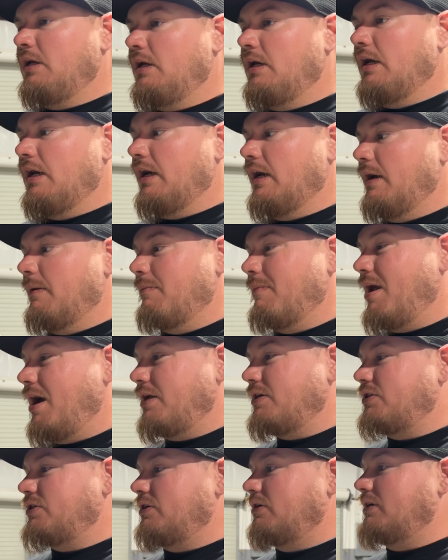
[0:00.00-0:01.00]
I'm
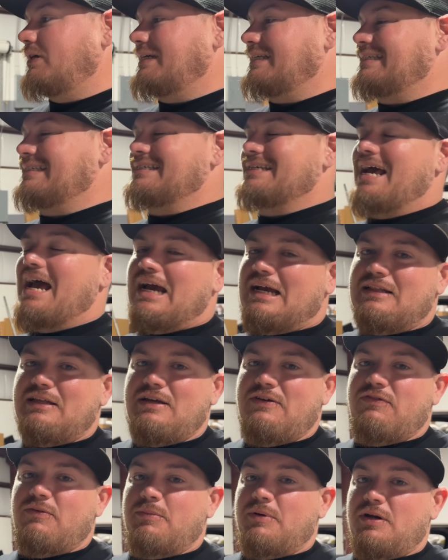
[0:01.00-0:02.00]
not sure exactly
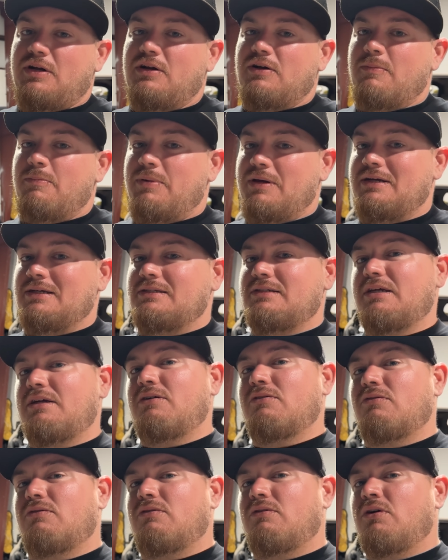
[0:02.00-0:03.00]
if I'm going to go big
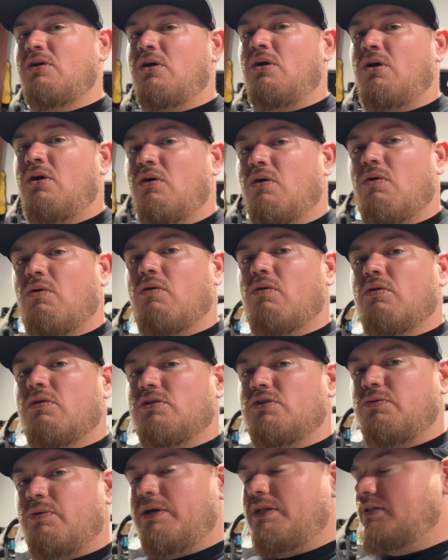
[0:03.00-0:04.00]
single or
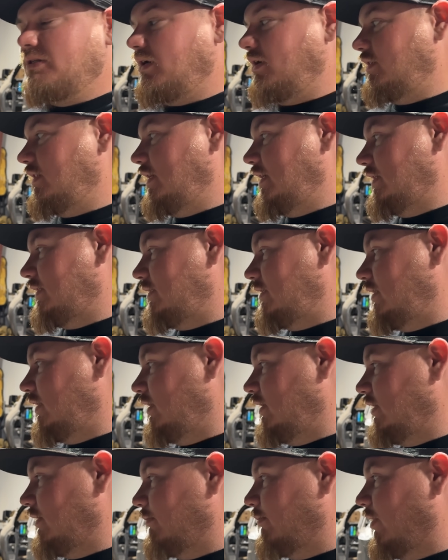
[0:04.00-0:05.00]
twins on this,
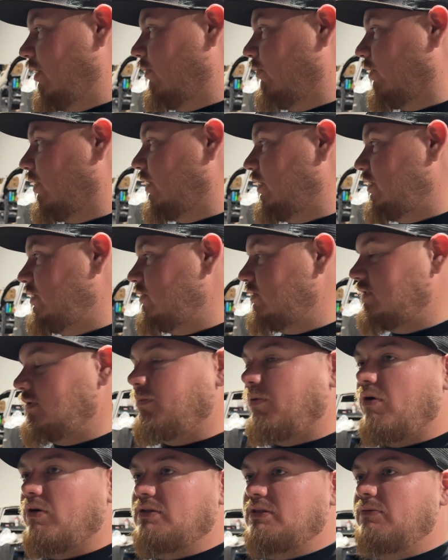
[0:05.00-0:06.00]
but we're going to use the
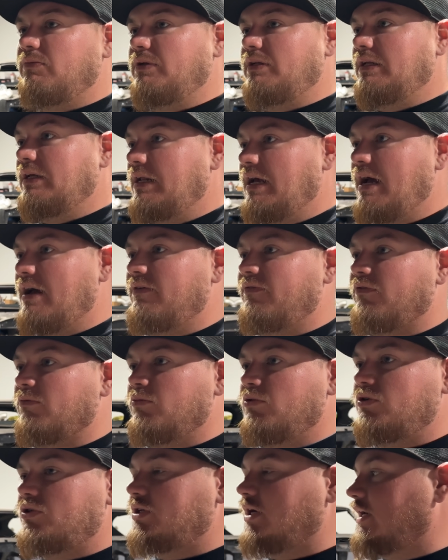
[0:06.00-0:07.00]
parts that we did have for
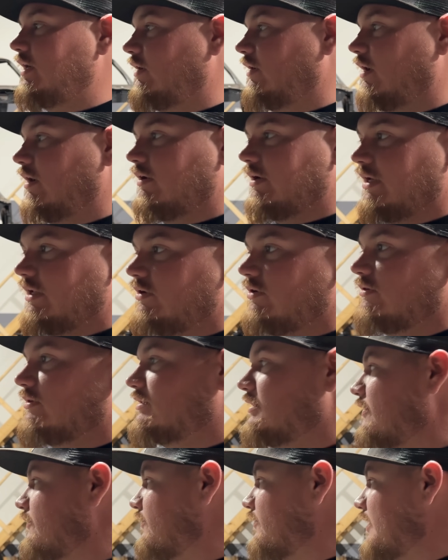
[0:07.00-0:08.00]
moonshine, and I'll get new
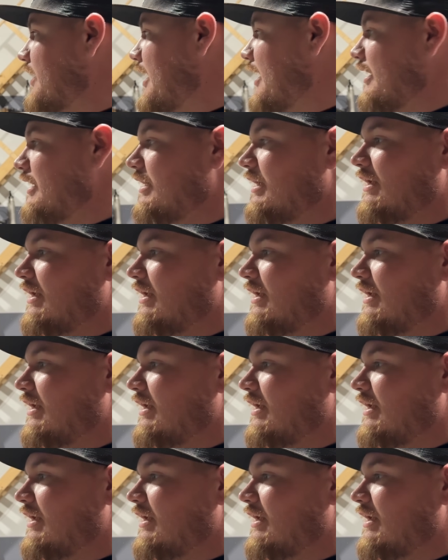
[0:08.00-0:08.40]
stuff for that.